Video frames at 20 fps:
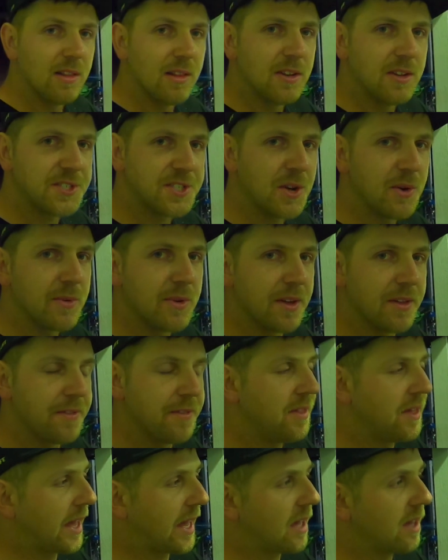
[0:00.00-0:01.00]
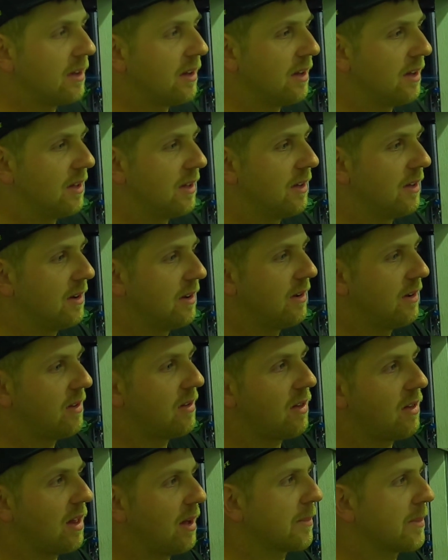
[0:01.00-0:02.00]
us know what you think.
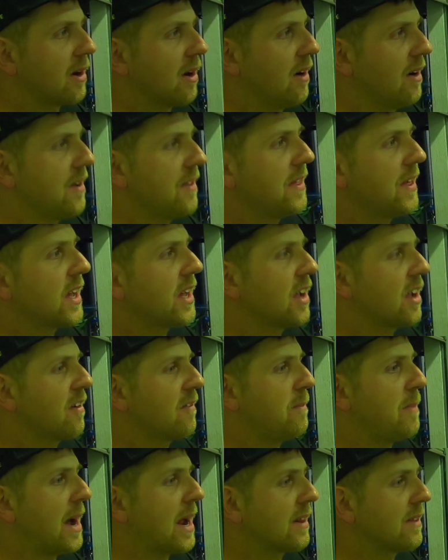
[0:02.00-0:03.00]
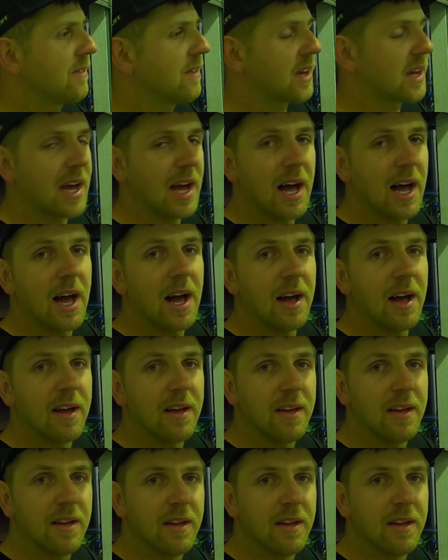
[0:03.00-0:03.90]
I'm kind of thinking of painting the car,